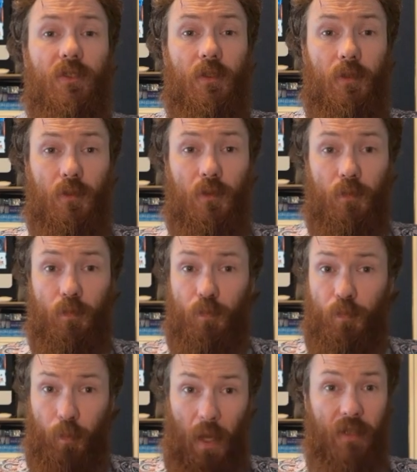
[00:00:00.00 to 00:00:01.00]
to
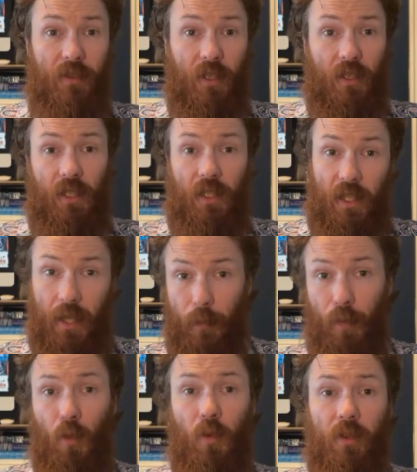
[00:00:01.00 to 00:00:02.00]
basically
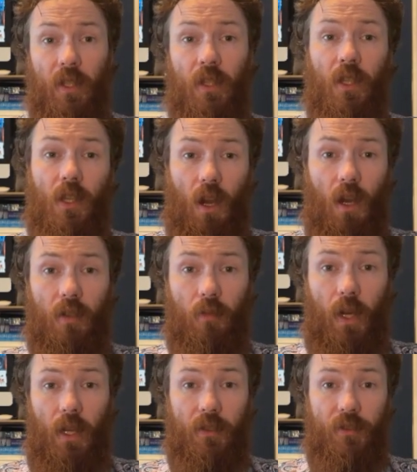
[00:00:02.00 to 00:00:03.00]
keep you within the
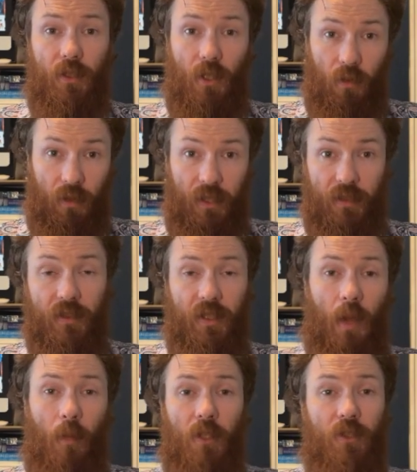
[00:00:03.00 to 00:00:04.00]
guardrails. This is
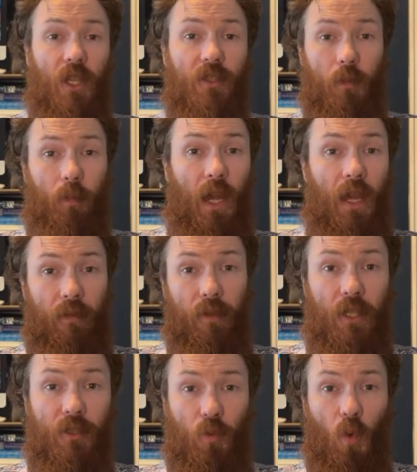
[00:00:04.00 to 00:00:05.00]
how much I should buy of
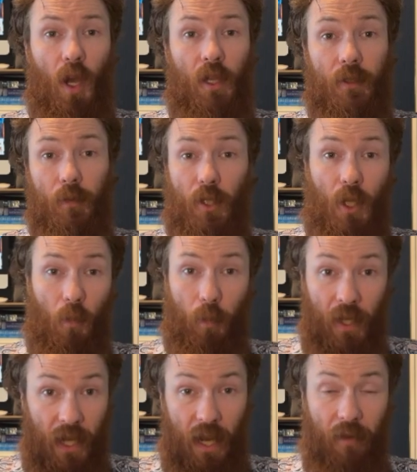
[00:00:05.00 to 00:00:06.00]
each one,
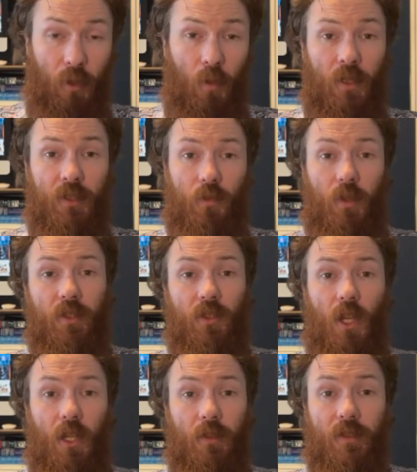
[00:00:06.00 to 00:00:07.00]
but everyone's risk
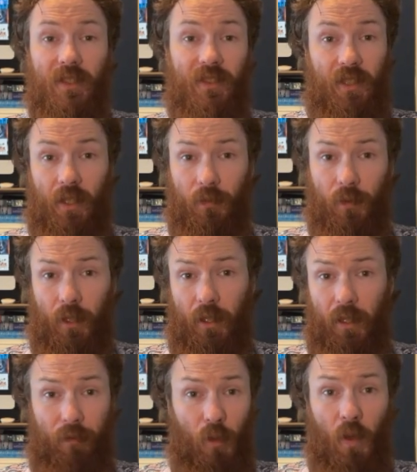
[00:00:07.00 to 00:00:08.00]
tolerance is
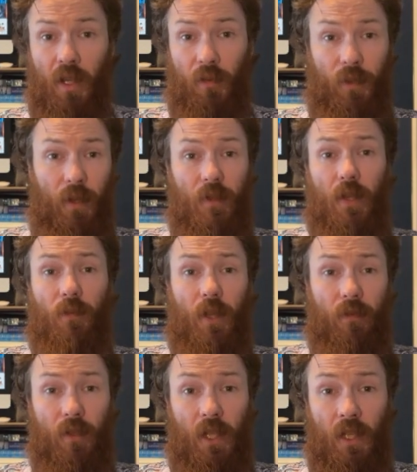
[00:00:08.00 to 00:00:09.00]
different. If you want a
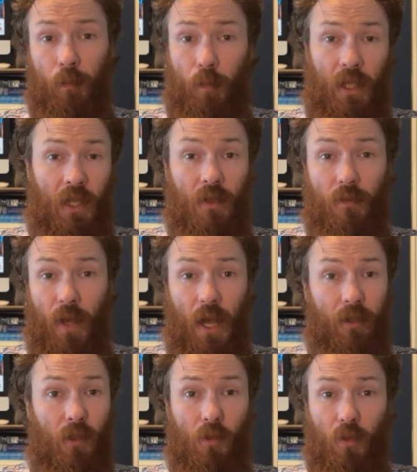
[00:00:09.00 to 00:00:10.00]
50-50, it being
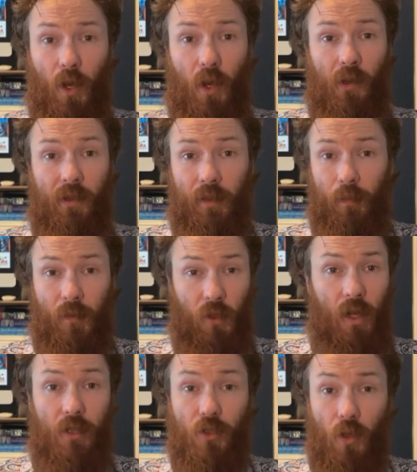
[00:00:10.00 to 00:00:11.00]
value growth and
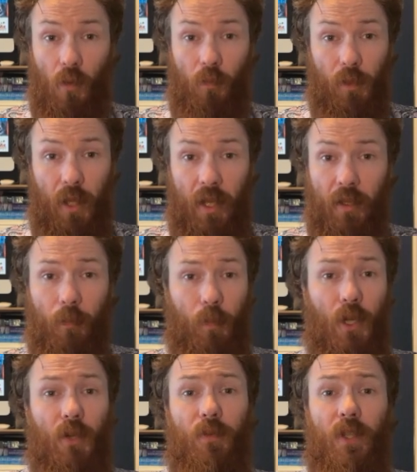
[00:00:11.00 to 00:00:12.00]
create your own blend,
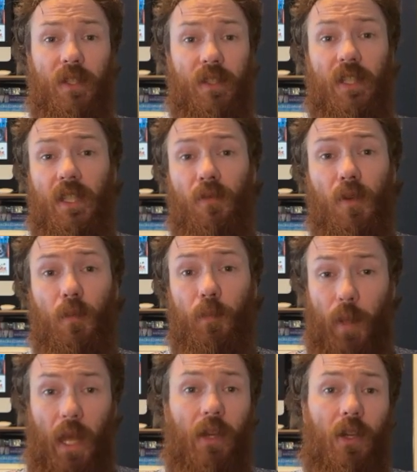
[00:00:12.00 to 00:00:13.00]
perfect, even
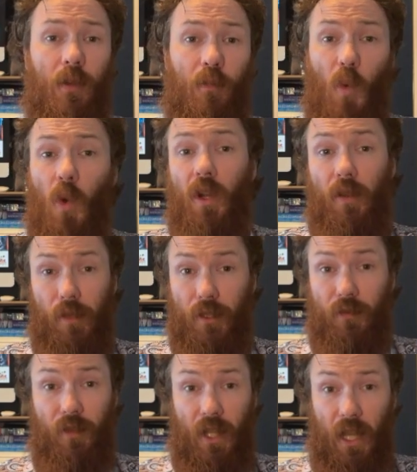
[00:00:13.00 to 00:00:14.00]
better, more
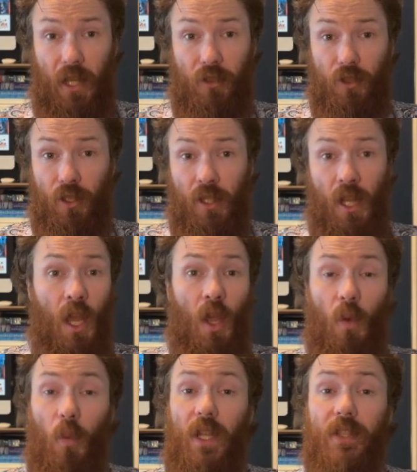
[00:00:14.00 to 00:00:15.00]
diversification.
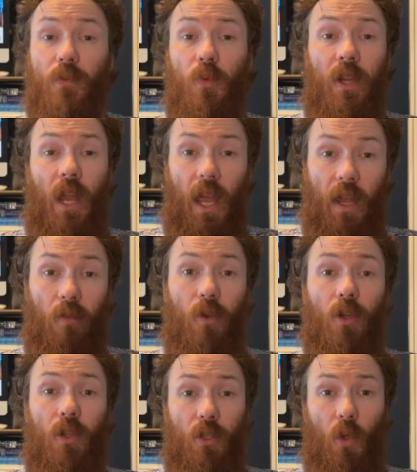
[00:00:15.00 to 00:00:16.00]
It's
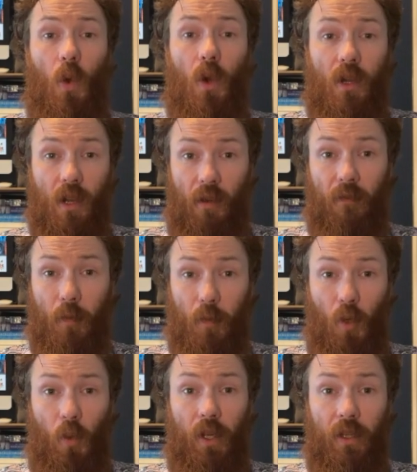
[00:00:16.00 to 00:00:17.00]
whatever you're
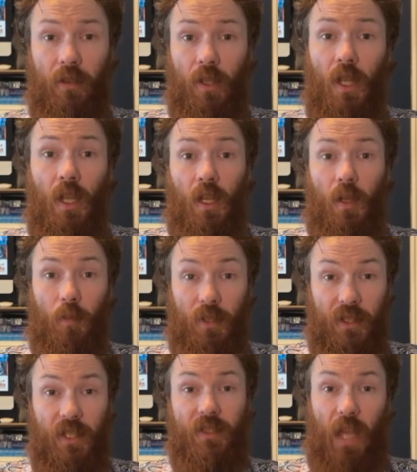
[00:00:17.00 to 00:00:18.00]
comfortable with,
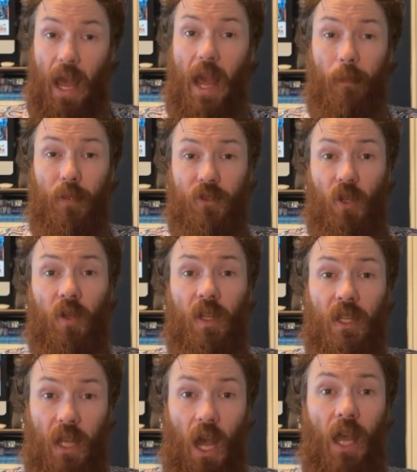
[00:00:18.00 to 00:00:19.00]
but this app is going
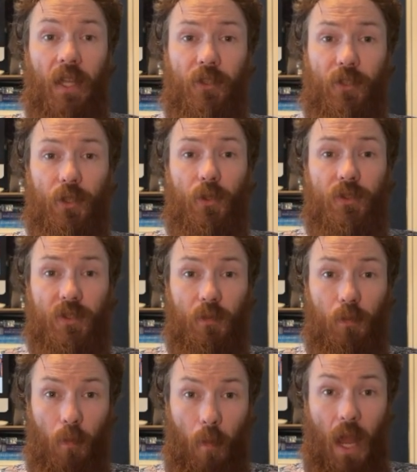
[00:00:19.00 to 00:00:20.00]
to guide you
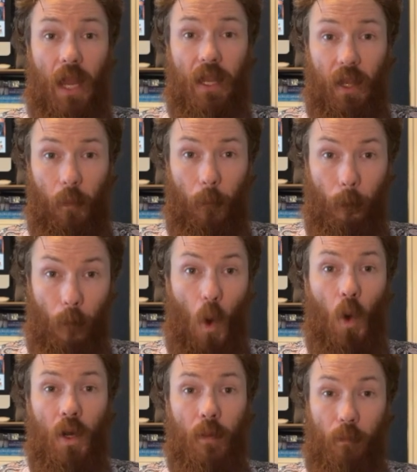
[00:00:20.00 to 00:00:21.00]
to make
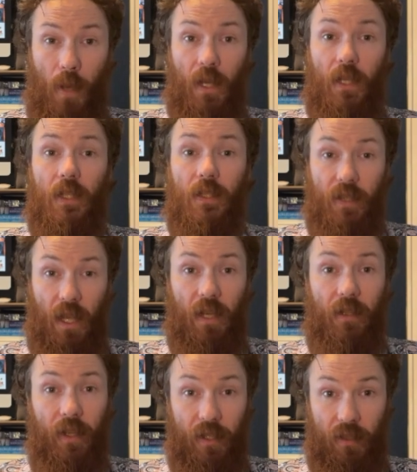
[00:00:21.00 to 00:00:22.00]
more money
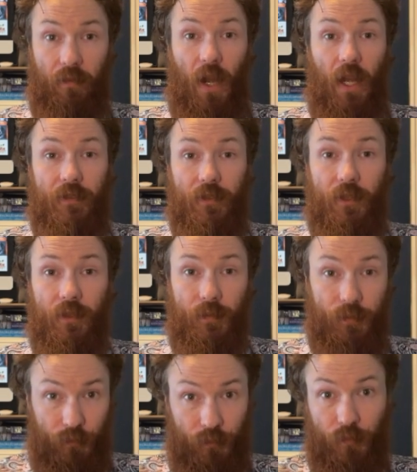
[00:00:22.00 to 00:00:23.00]
than an advisor.
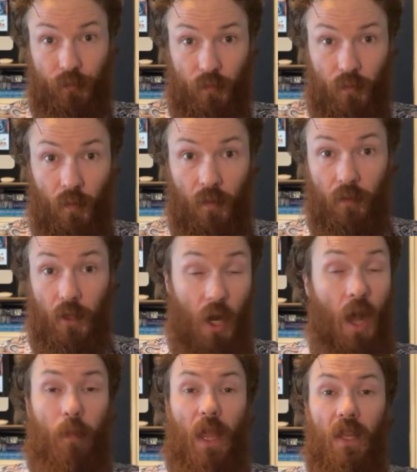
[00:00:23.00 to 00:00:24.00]

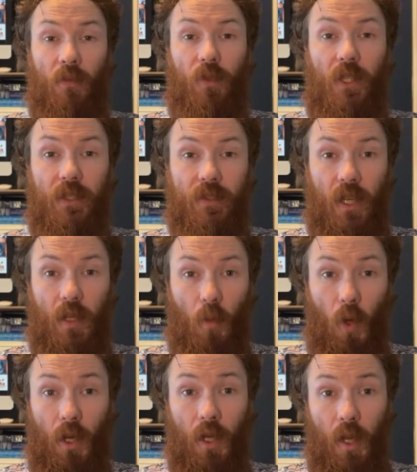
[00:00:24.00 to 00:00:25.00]
You're not paying fees
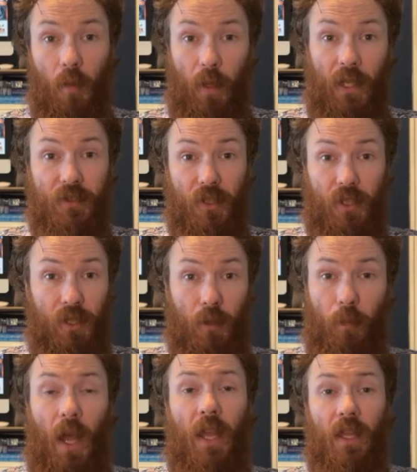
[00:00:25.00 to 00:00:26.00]
anymore. Basically,
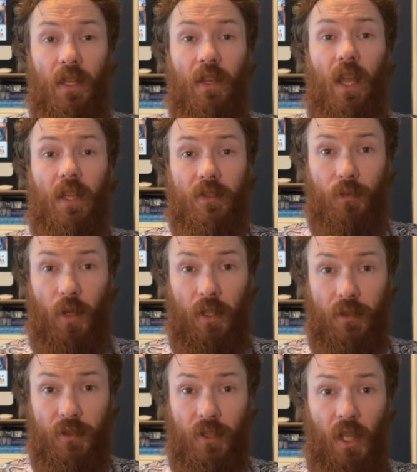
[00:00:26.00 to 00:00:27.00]
you're buying index
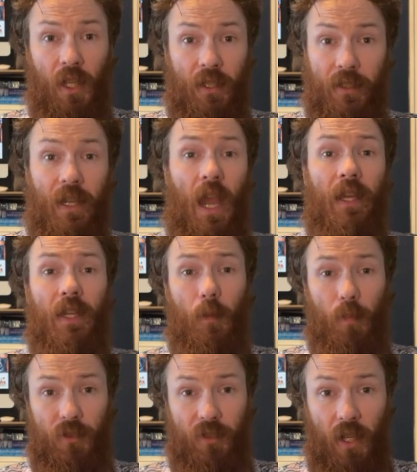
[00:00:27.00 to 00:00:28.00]
funds.
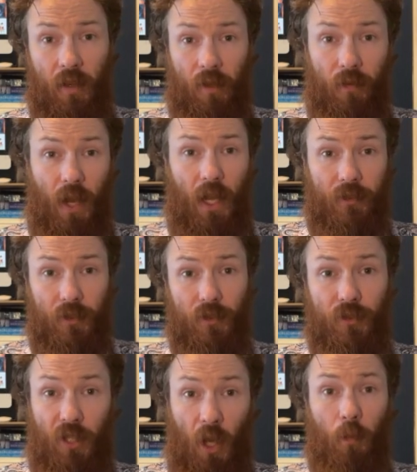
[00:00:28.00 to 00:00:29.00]
90% of
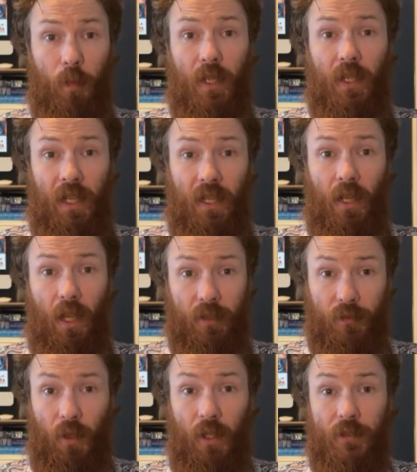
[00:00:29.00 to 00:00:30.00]
advisors don't beat
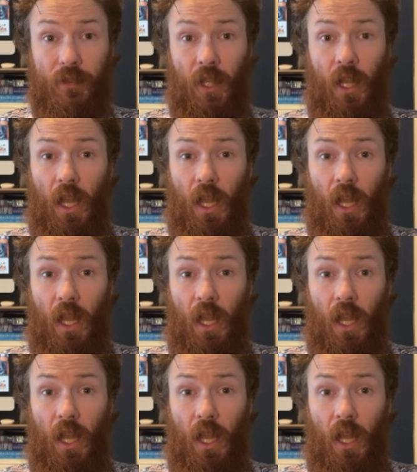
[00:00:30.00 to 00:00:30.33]
index funds.